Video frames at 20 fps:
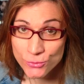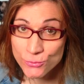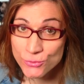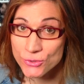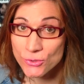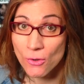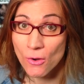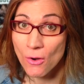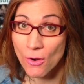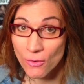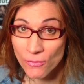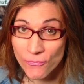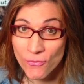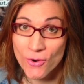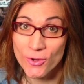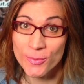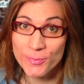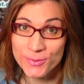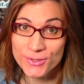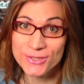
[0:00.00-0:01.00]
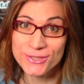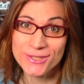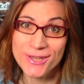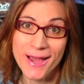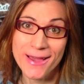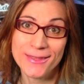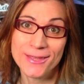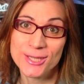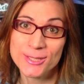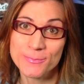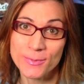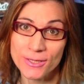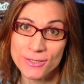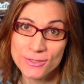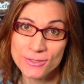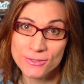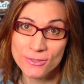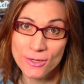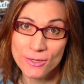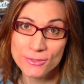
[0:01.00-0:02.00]
use all four P C I
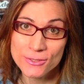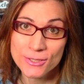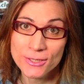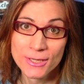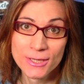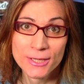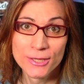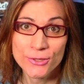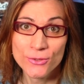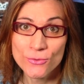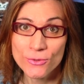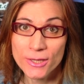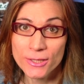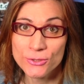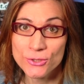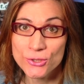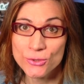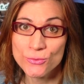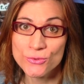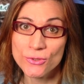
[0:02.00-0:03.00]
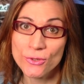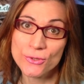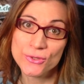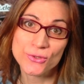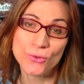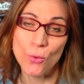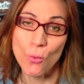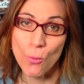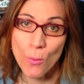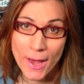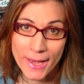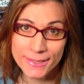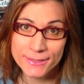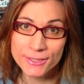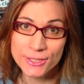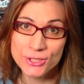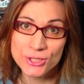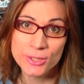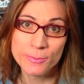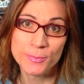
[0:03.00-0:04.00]
Express slots, you can choose also
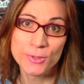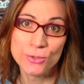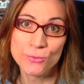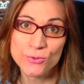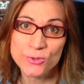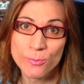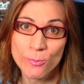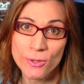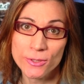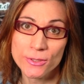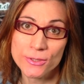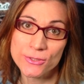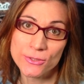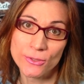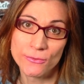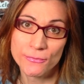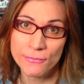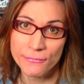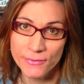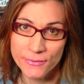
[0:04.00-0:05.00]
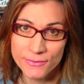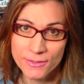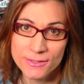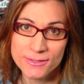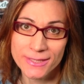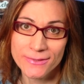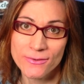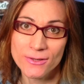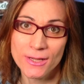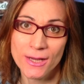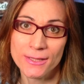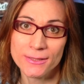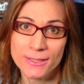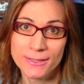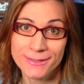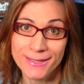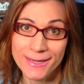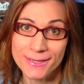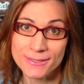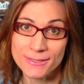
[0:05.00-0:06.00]
wider G P Us models of fifty-seven
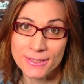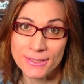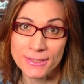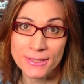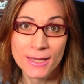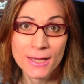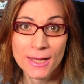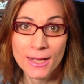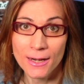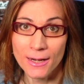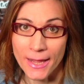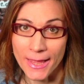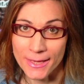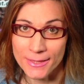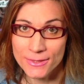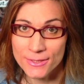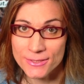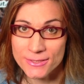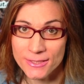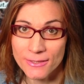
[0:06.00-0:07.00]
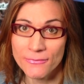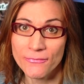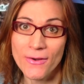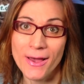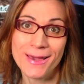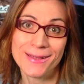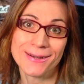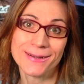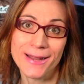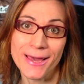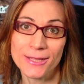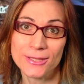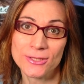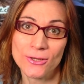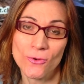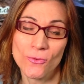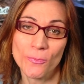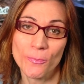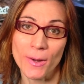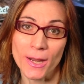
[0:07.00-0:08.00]
hundred X T, like the Sapphire
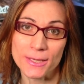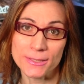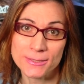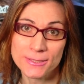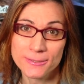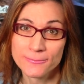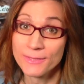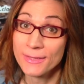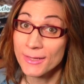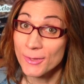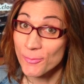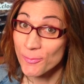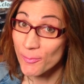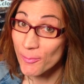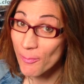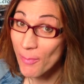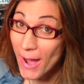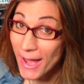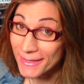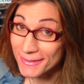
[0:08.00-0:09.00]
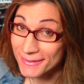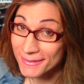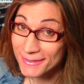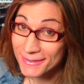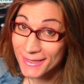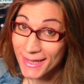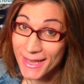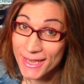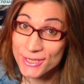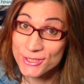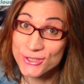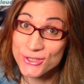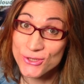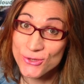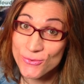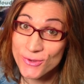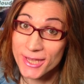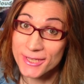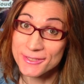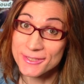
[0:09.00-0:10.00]
Nitro Plus. But, as
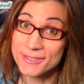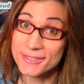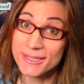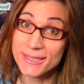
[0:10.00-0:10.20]
you can